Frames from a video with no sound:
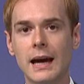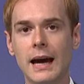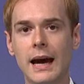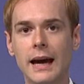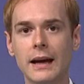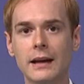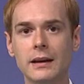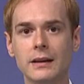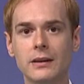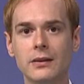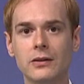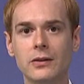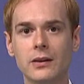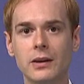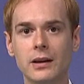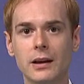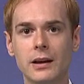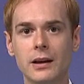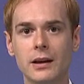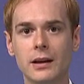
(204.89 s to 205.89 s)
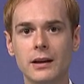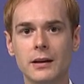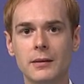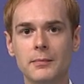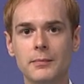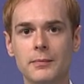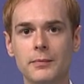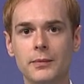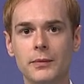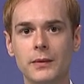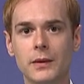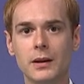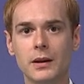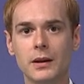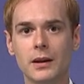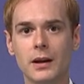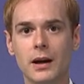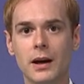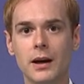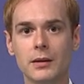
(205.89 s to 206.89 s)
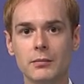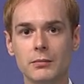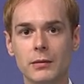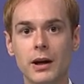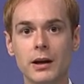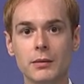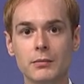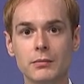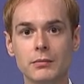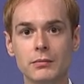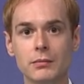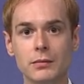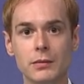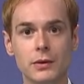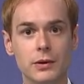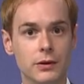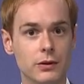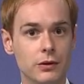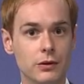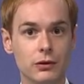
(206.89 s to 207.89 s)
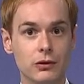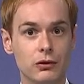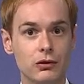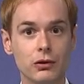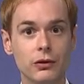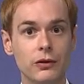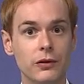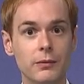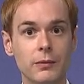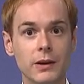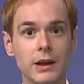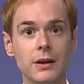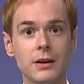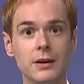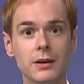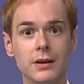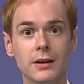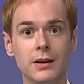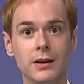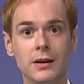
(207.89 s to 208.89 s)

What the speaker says: And I'm sure something